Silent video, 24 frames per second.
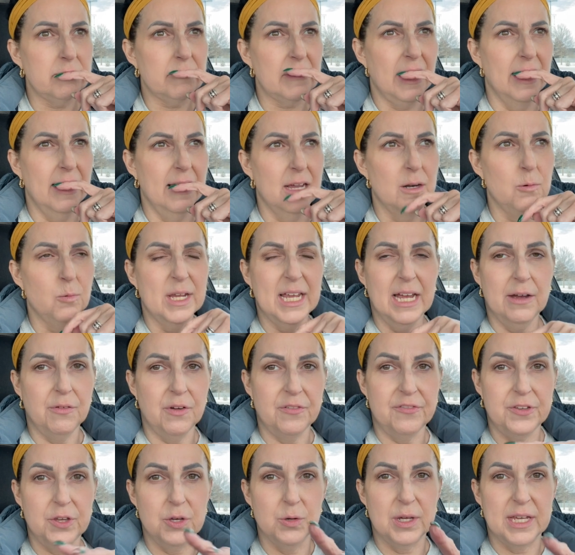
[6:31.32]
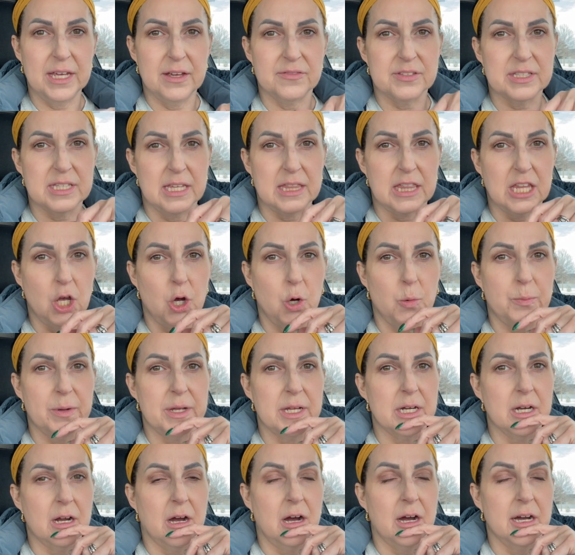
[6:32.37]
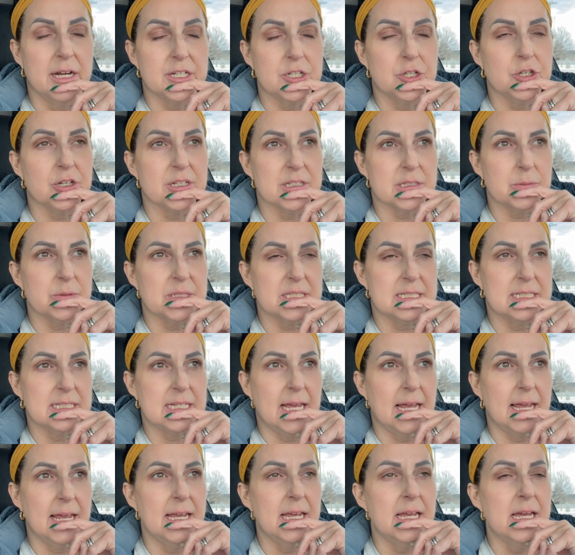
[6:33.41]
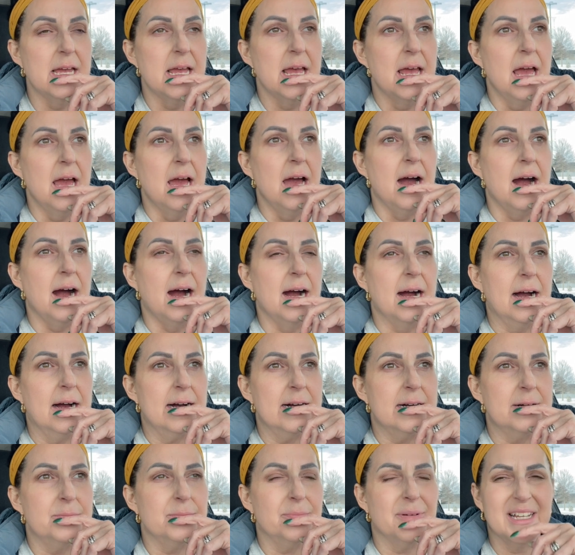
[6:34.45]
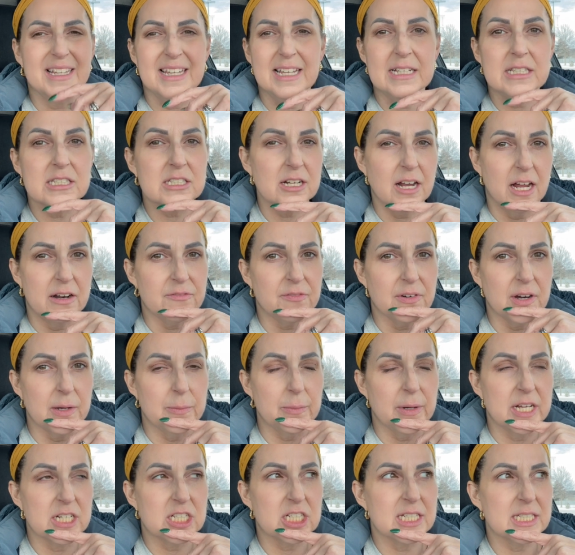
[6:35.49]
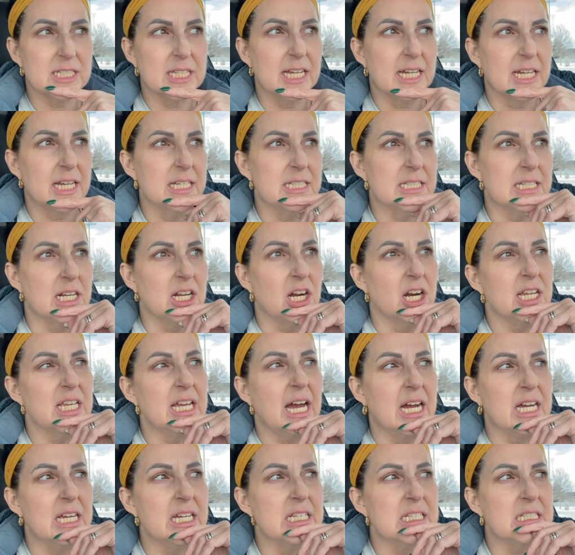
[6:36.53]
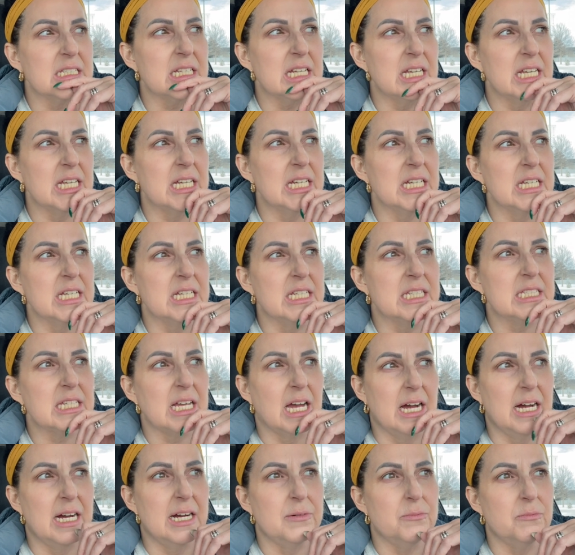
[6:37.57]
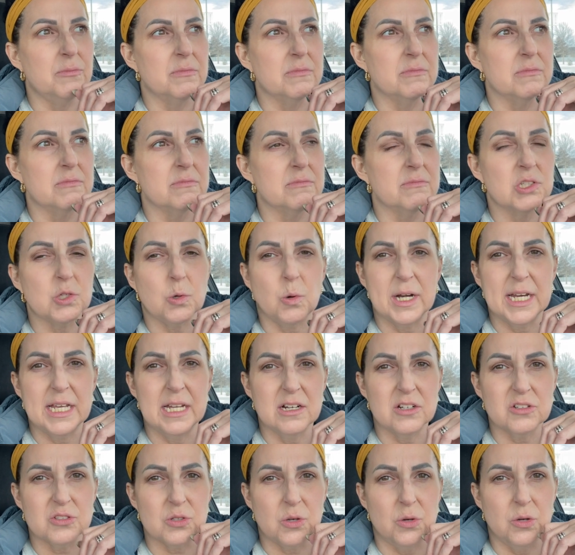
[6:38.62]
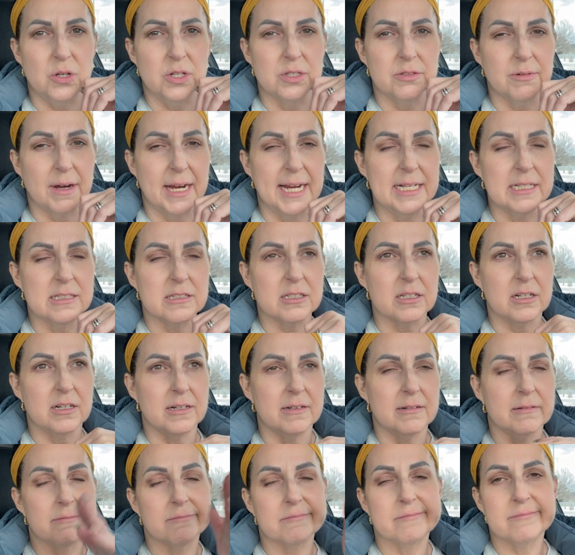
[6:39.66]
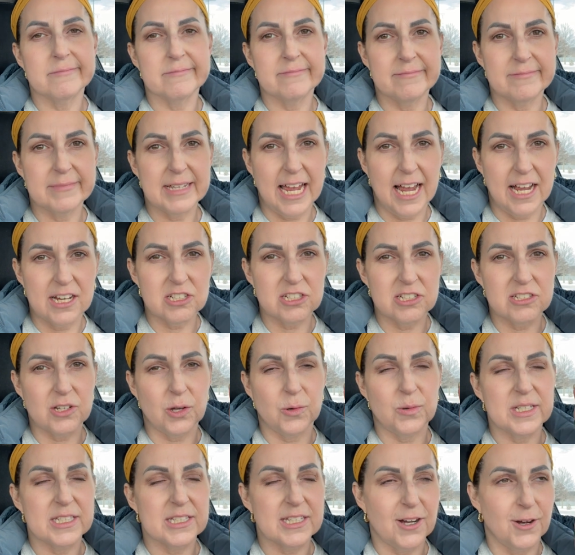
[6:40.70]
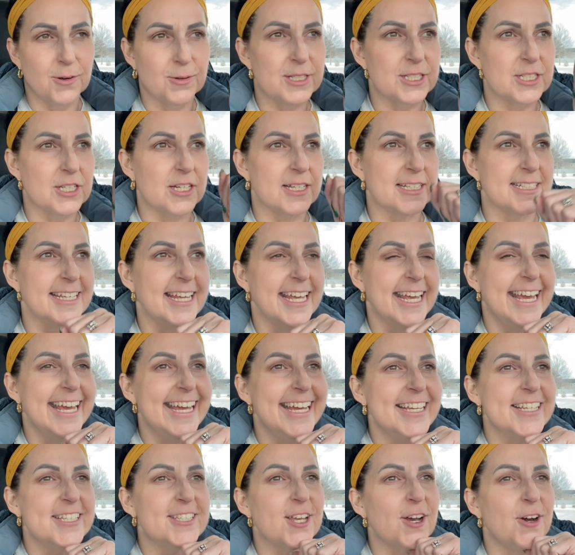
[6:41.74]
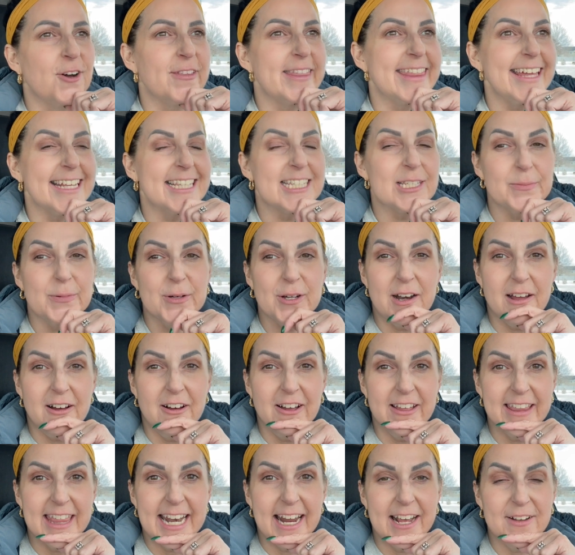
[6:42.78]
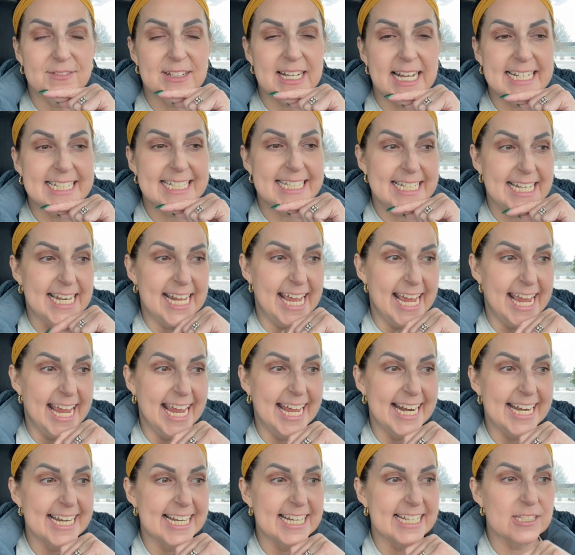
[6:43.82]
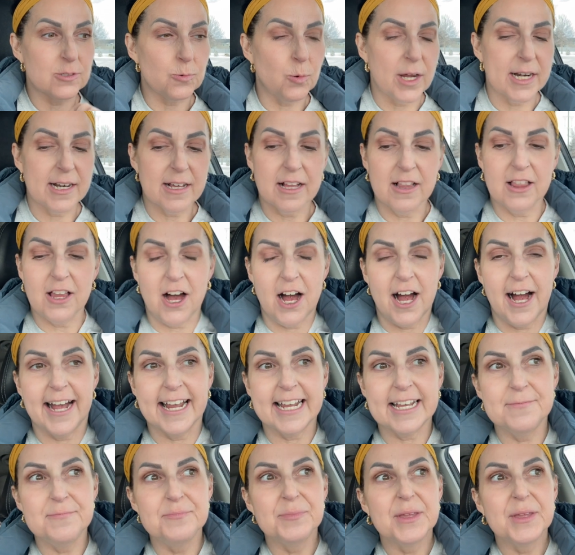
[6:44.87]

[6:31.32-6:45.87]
And we have a few gifts that they open on Christmas Day, but it's not very much. Because like I said, our youngest is 20 years old, right? So cash is always good. So that's about all that I've done today. And it is 1 o'clock.